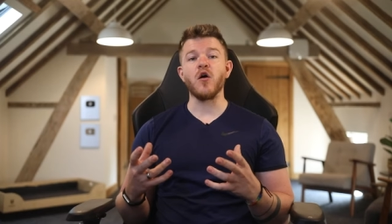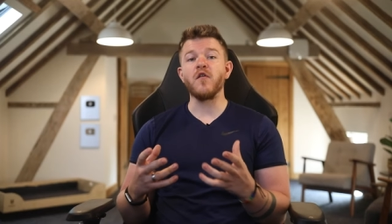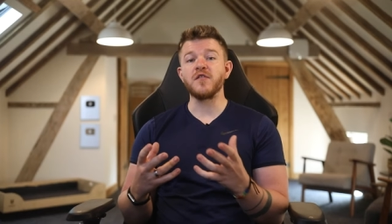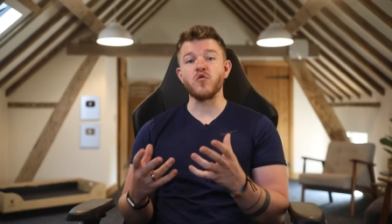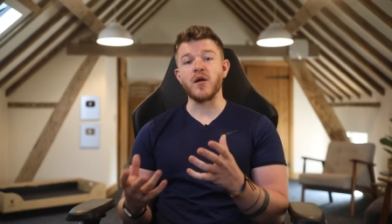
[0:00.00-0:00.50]

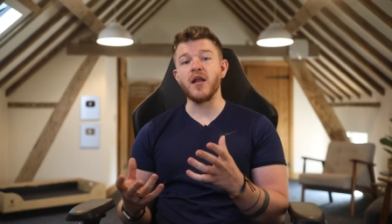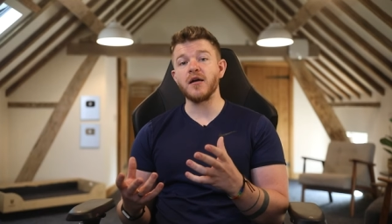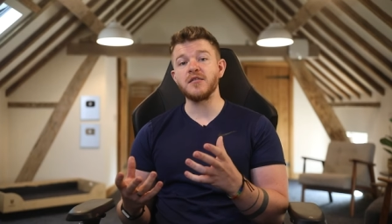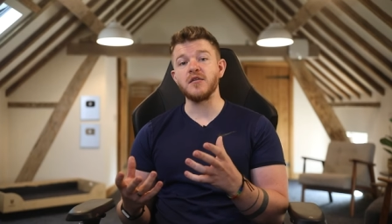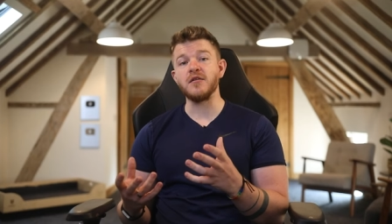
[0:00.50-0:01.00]
often
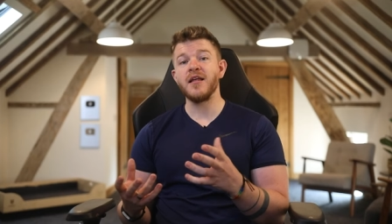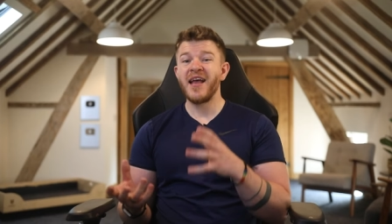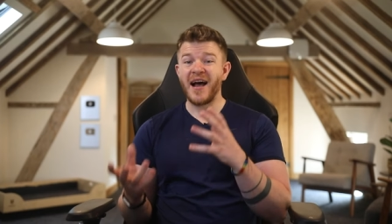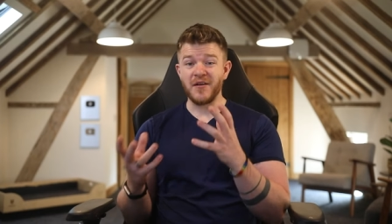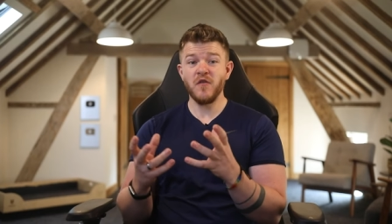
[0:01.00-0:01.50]
reluctant,
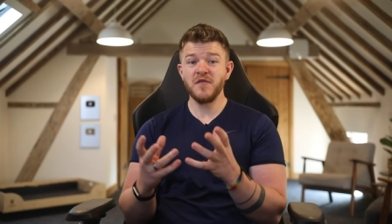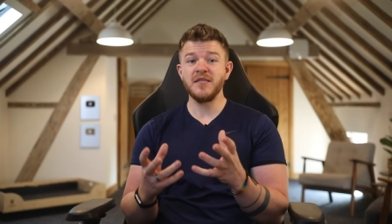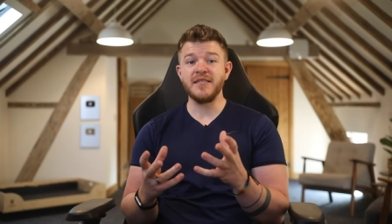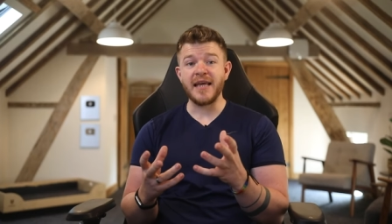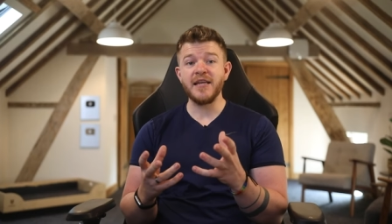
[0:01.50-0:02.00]
and
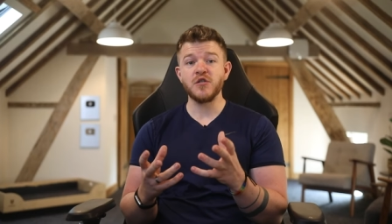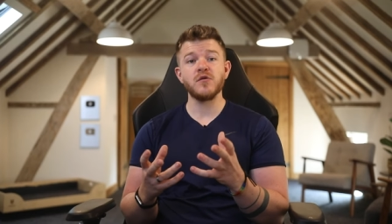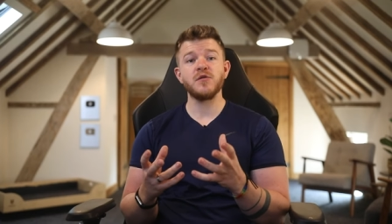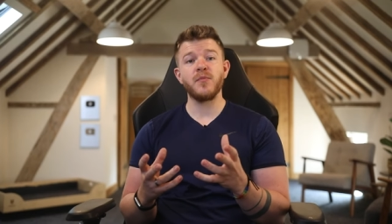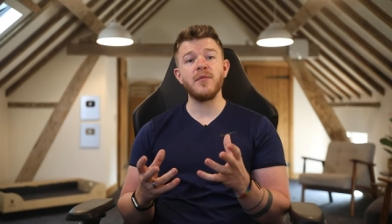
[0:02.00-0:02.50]
often
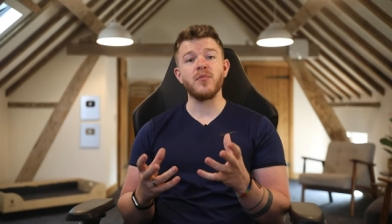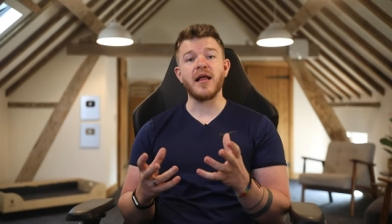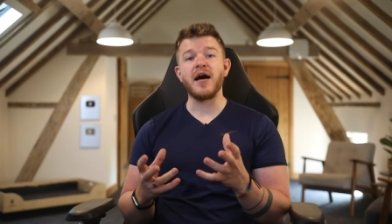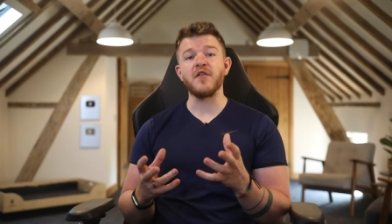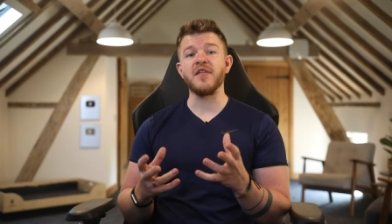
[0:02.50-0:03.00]
dangerous
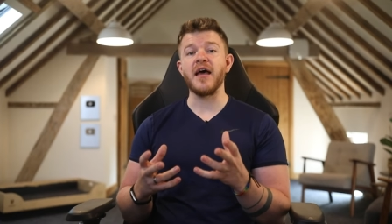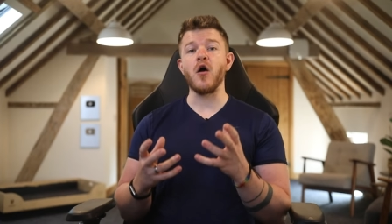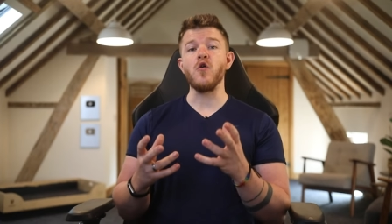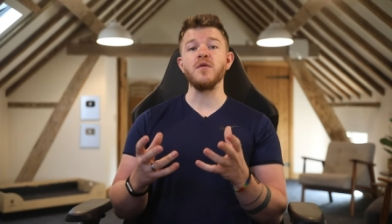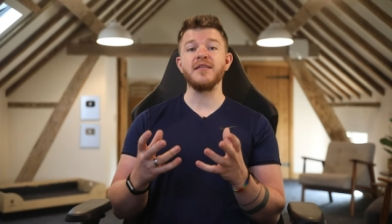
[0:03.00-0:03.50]
people out of their
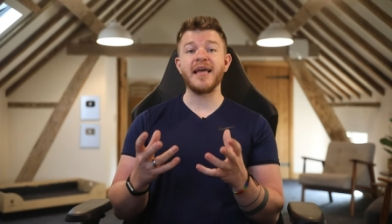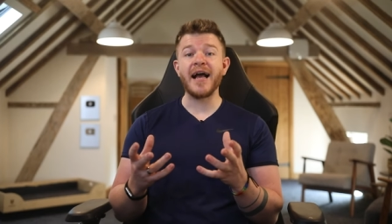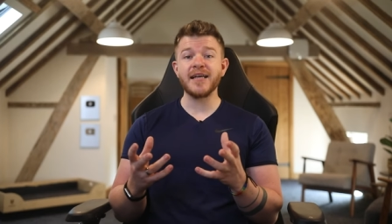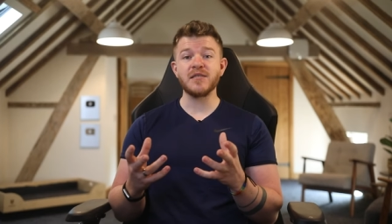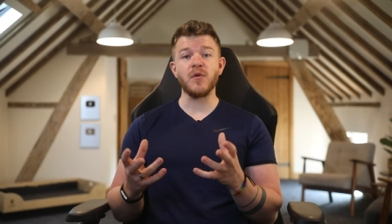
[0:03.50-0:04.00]
owed
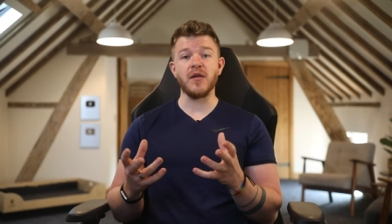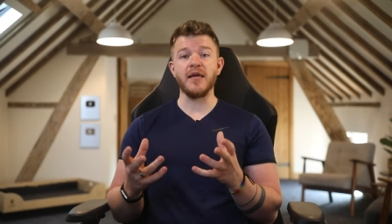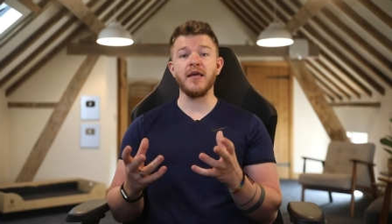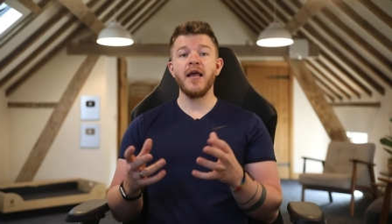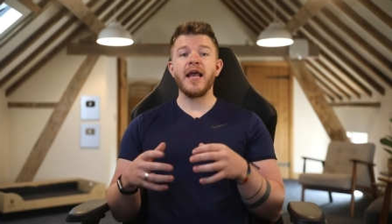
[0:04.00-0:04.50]
tax money,